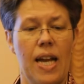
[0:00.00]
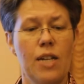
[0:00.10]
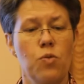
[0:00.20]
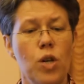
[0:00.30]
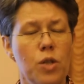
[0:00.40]

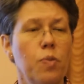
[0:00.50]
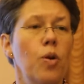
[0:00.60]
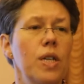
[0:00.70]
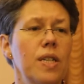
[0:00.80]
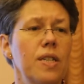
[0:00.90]
at what
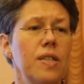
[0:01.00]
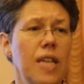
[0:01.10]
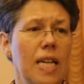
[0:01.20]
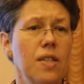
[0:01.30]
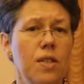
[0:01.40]
point in a
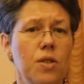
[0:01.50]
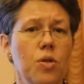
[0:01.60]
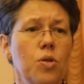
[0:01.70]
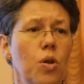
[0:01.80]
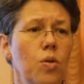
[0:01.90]
sentence
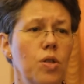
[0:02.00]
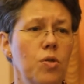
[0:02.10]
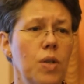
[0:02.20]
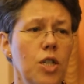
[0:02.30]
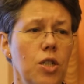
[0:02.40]
do you code
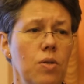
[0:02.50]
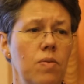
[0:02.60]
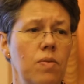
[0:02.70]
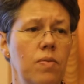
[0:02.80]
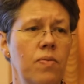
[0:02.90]
switch.
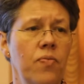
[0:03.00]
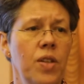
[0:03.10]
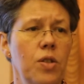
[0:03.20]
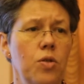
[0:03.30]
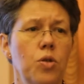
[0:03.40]

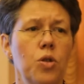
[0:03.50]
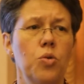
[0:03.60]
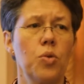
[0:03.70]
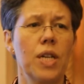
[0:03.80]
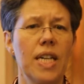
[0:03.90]
So do you
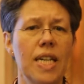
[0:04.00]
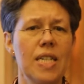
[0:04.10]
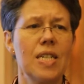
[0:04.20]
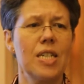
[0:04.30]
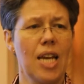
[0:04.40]
do
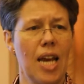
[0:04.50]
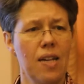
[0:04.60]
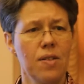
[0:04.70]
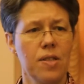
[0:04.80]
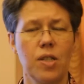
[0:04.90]

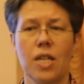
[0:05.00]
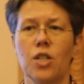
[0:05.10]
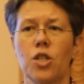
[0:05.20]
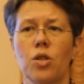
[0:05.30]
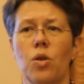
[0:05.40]

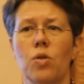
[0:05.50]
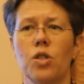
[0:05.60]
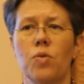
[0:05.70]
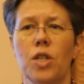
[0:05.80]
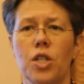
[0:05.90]
inter-sentential
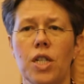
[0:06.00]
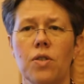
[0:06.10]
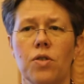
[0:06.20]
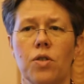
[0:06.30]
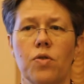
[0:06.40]
code
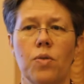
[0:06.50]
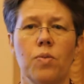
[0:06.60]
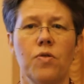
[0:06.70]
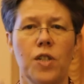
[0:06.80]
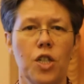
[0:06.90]
switching? So
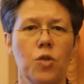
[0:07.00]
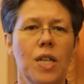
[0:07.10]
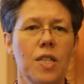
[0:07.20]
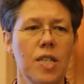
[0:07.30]
finish one